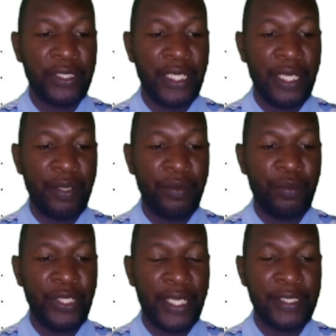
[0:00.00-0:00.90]
A, B,
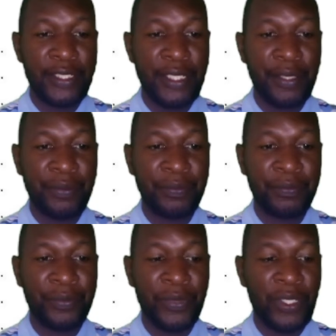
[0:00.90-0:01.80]
and C.
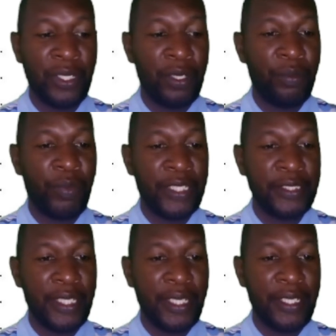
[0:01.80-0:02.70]
Part
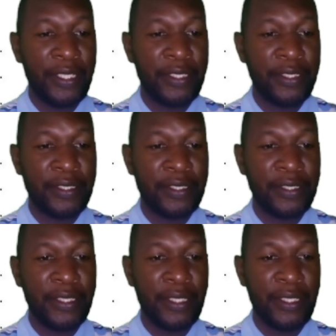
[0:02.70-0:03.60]
A is
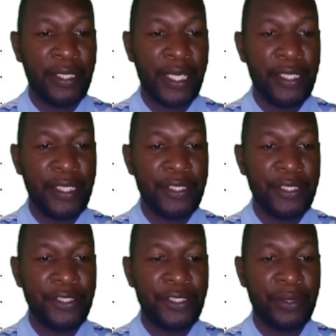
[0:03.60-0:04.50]
the cartilage.
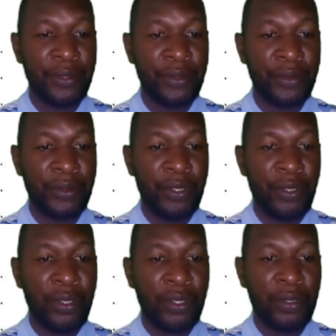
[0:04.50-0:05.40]

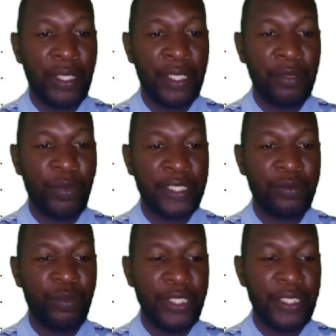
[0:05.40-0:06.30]
Then part
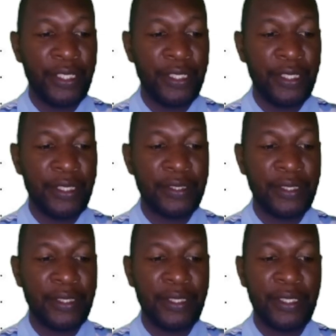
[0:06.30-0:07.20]
B is
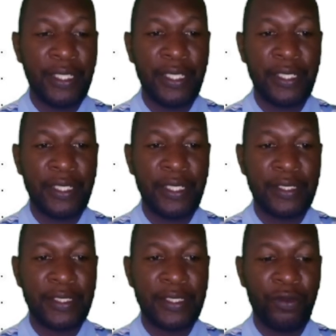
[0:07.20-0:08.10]
the
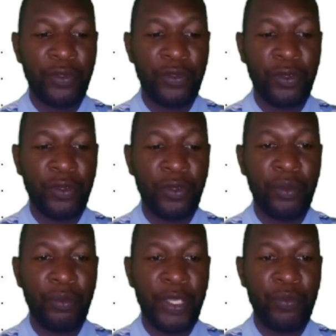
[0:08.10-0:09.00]
synovial
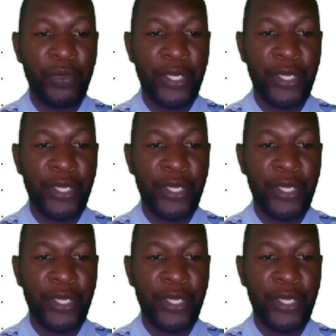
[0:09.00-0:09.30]
membrane.